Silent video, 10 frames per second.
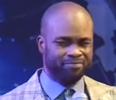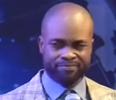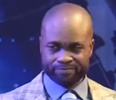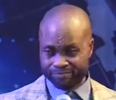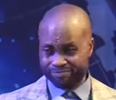
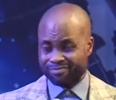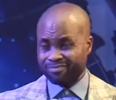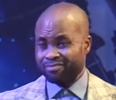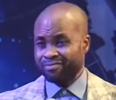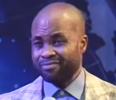
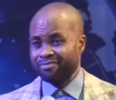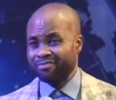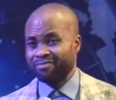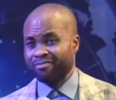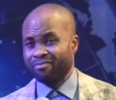
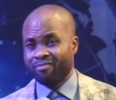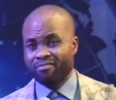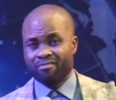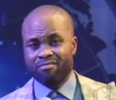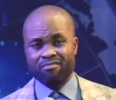
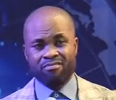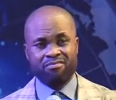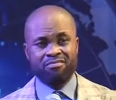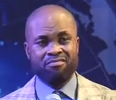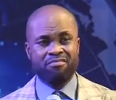
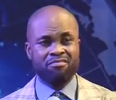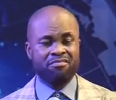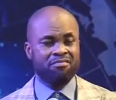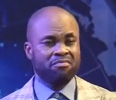Nobody speaks.